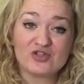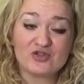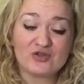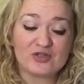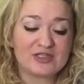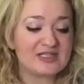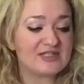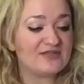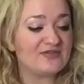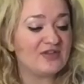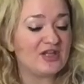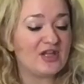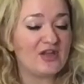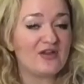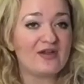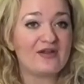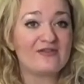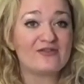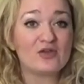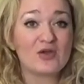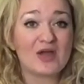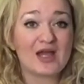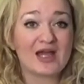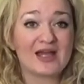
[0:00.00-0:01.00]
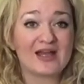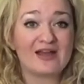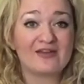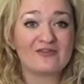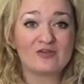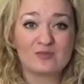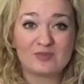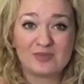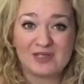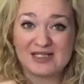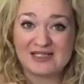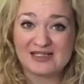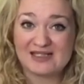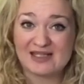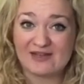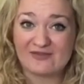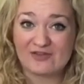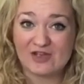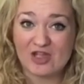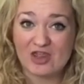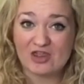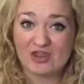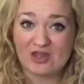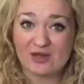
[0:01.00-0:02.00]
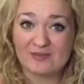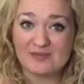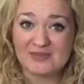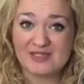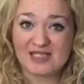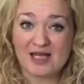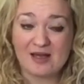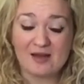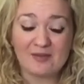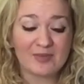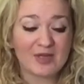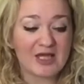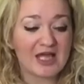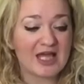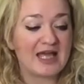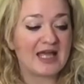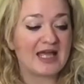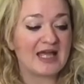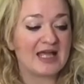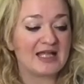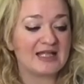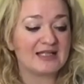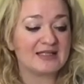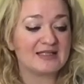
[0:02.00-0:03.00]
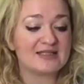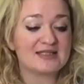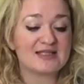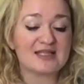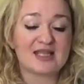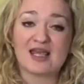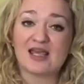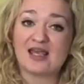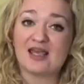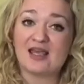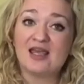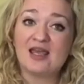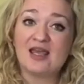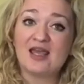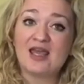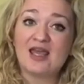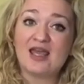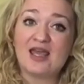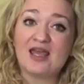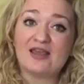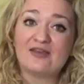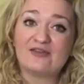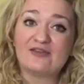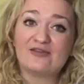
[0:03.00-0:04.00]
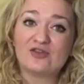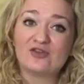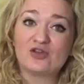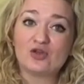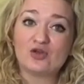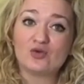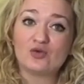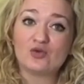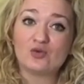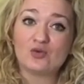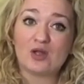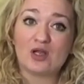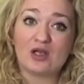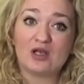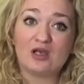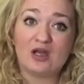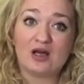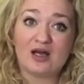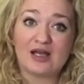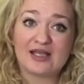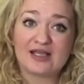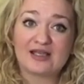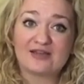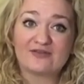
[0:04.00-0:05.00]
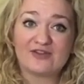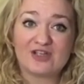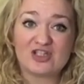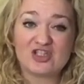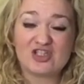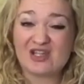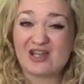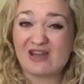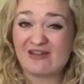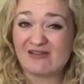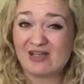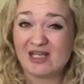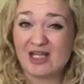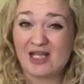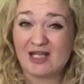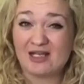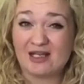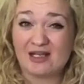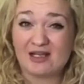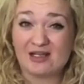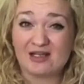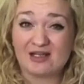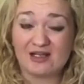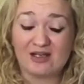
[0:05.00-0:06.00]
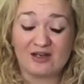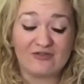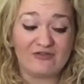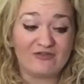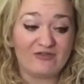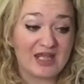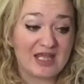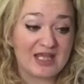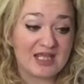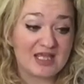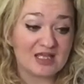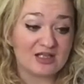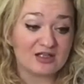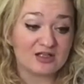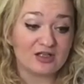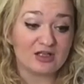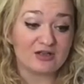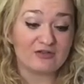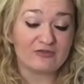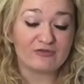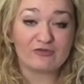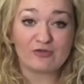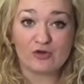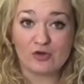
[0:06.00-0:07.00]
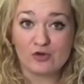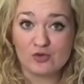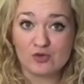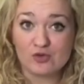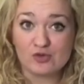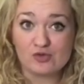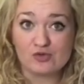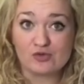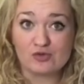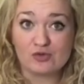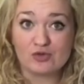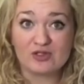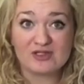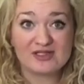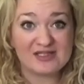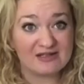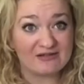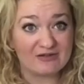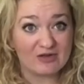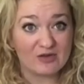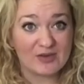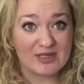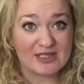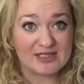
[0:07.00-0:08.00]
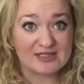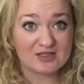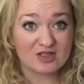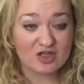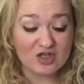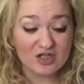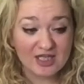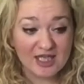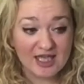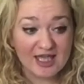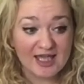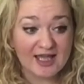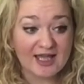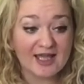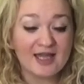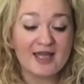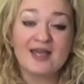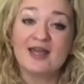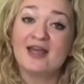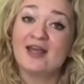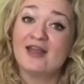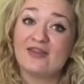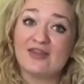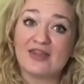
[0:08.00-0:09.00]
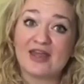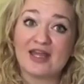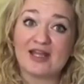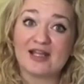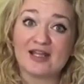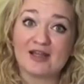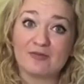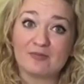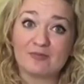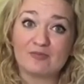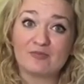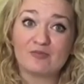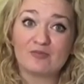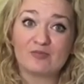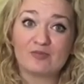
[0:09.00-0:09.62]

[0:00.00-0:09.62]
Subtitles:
enjoyed this video. If you have, please give it a thumbs up, and if you like vegetarian and vegan frugal zero waste cooking, then